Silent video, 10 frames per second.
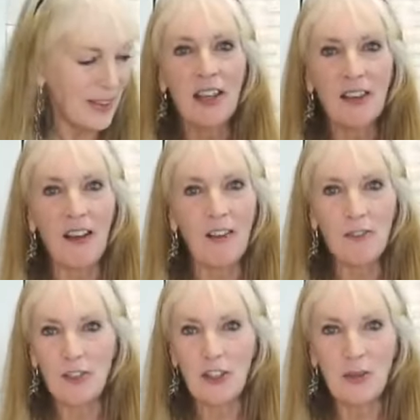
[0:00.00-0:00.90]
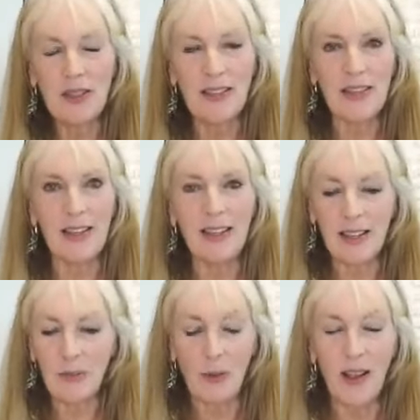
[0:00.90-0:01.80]
Thank you all for doing the
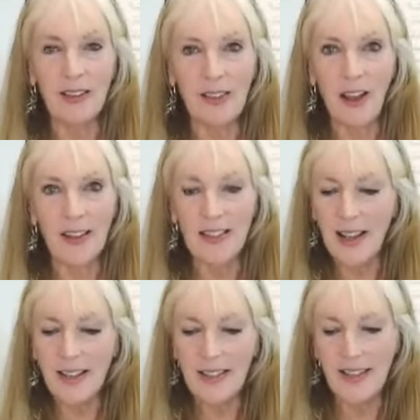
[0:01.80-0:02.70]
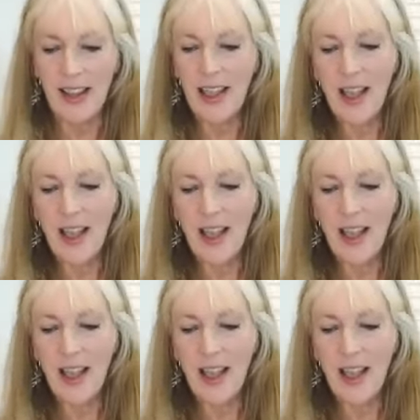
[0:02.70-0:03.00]
Eating Wild contest.